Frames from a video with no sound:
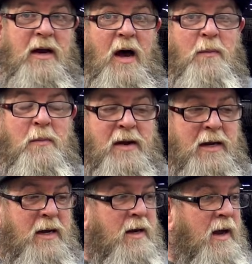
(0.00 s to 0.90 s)
helping
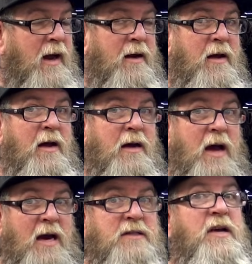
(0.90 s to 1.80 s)
me and
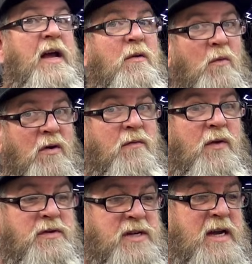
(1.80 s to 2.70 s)
kind of taking one for
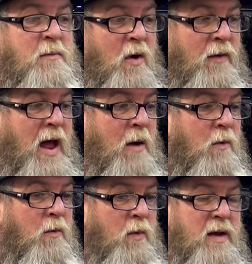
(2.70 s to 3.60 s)
the team on that
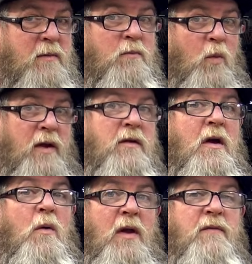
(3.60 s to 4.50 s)
one. We went to
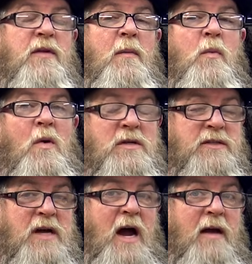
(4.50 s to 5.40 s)
go lift up one
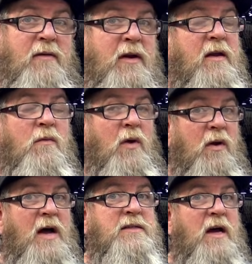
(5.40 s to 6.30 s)
side of it and didn't
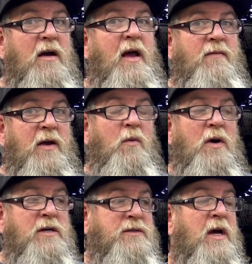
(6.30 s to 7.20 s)
realize how heavy it
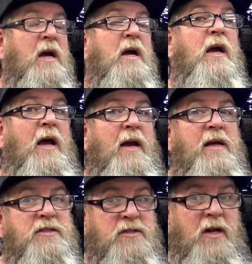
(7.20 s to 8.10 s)
was, and
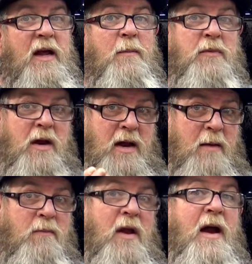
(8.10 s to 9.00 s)
it slipped and
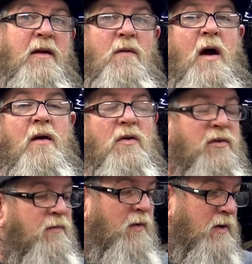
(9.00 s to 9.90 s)
it landed right on
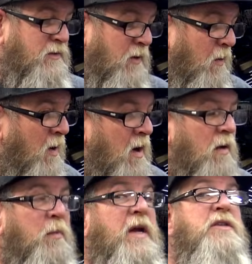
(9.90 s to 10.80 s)
his foot. So
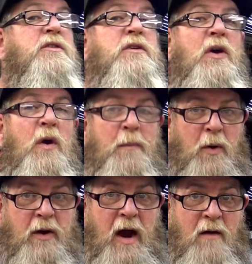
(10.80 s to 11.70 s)
be
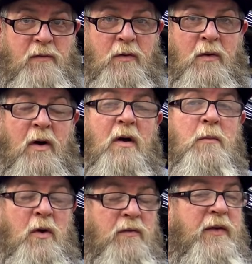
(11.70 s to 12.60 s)
super careful
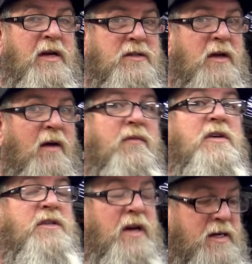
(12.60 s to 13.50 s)
moving this lift
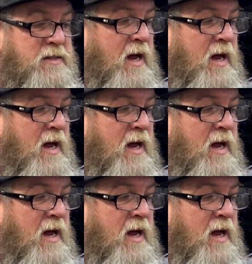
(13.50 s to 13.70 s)
because it is